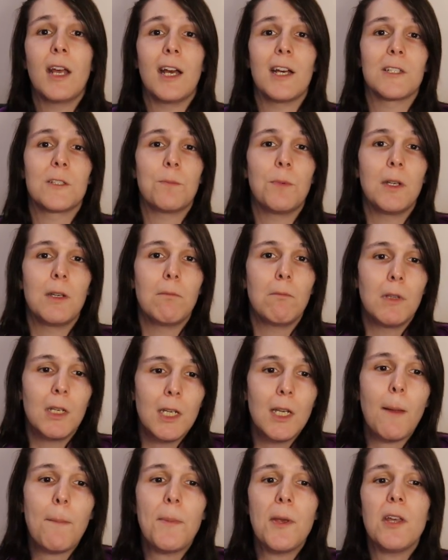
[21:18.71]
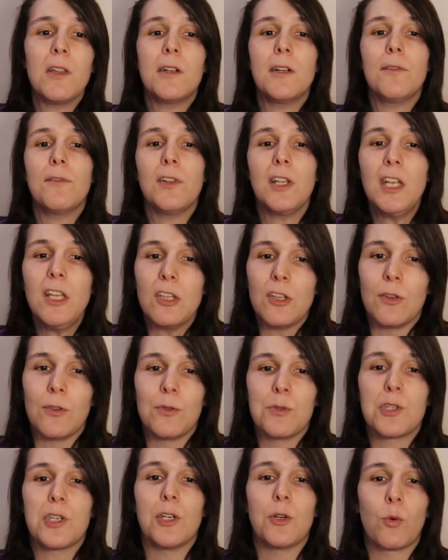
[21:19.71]
has been manipulatively
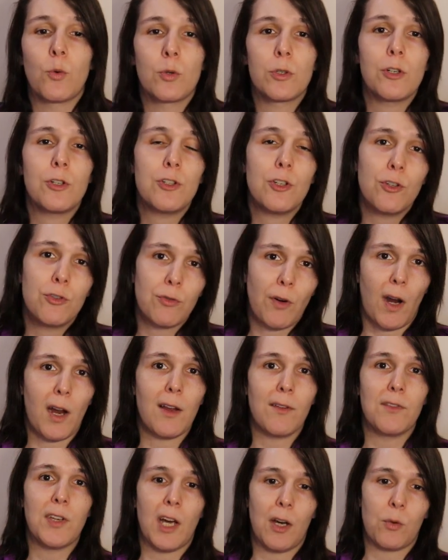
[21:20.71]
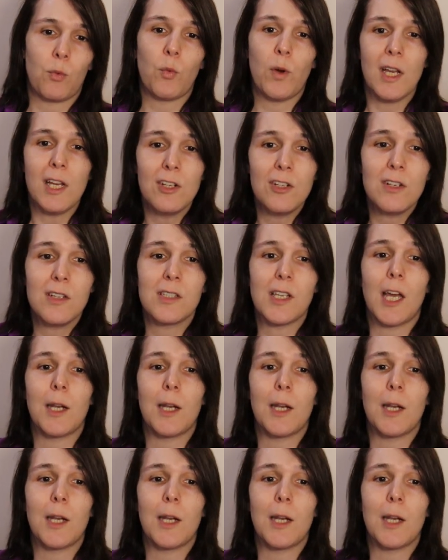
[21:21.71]
used in order to drive down wages